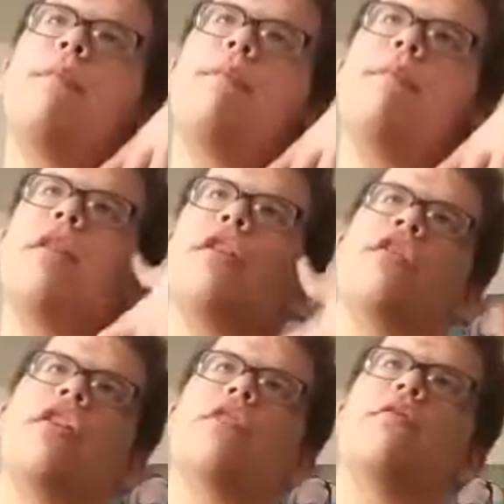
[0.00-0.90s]
But
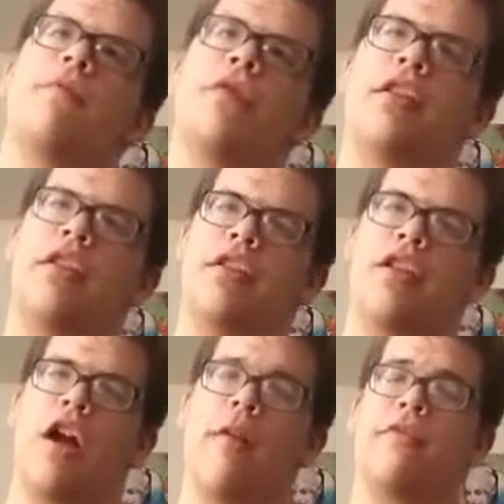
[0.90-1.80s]
isn't there a point in the
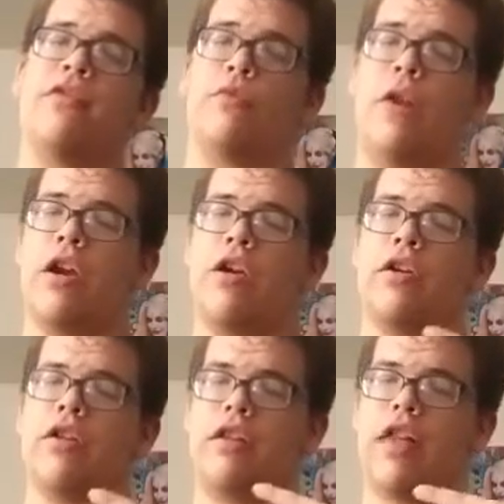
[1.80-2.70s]
comics
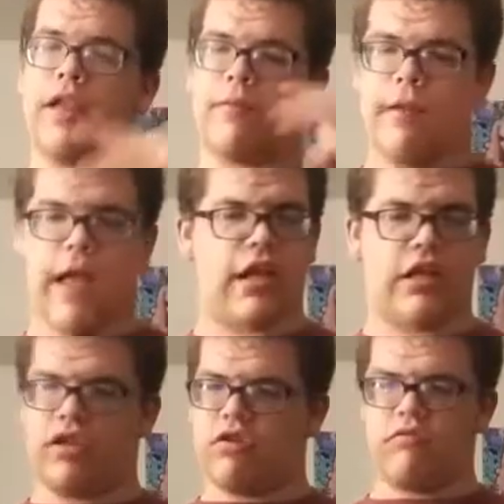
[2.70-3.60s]
where, like
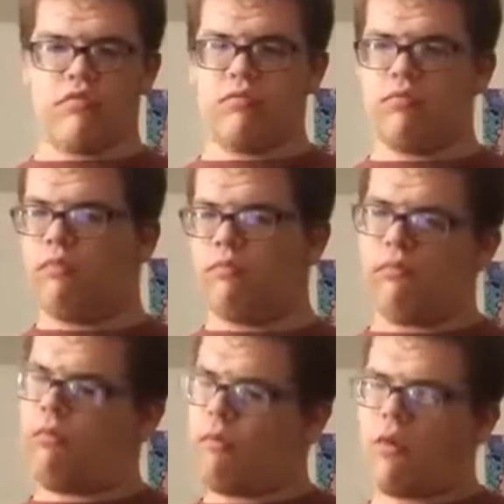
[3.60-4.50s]
back
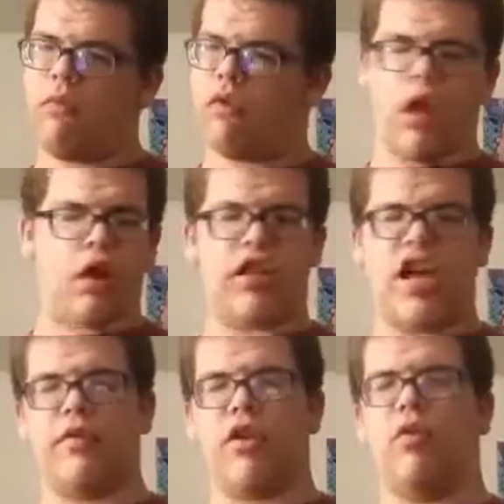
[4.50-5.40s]
long
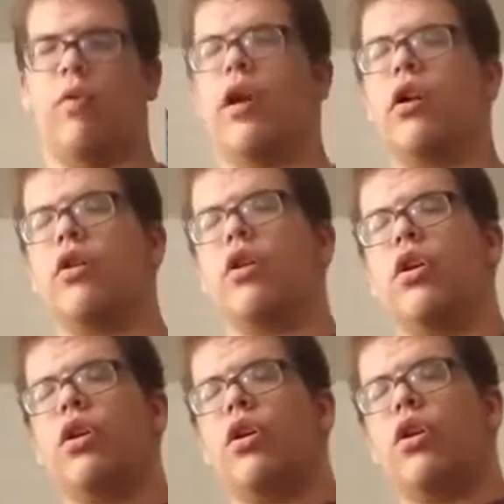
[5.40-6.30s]
time ago, where
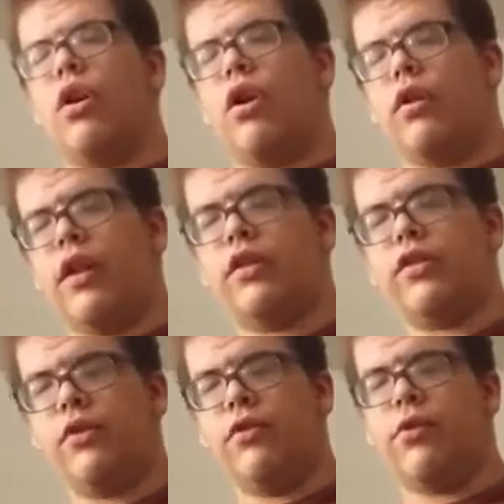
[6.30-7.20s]
Lex
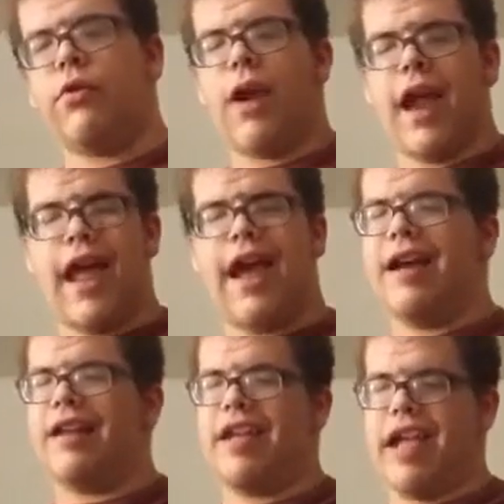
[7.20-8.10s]
Luthor
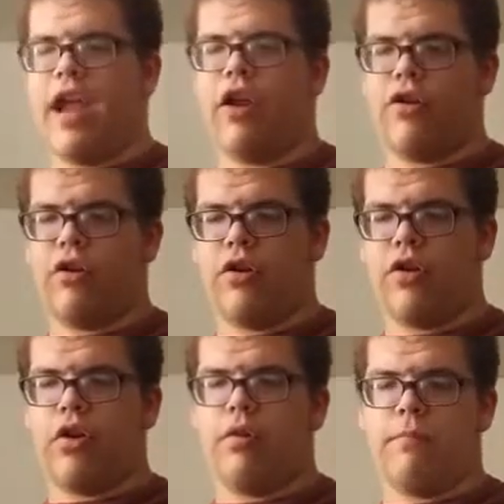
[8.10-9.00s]
had hair
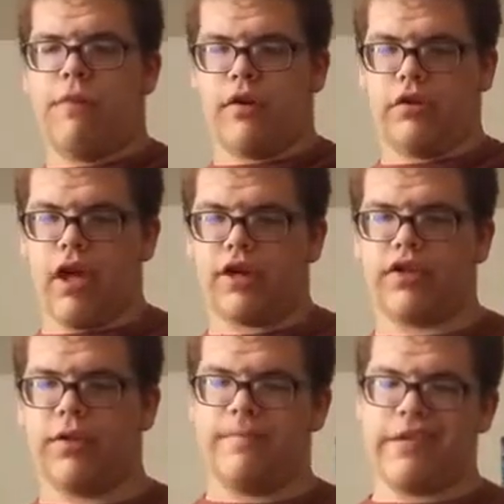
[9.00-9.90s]
but
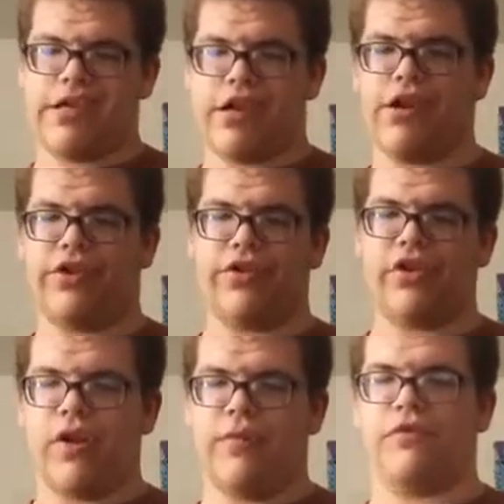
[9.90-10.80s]
lost it because
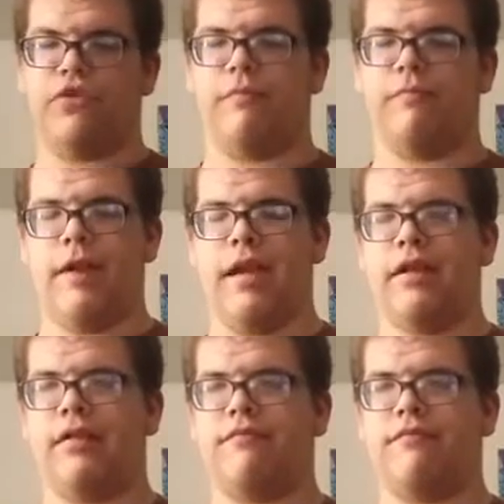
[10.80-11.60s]
of Superman?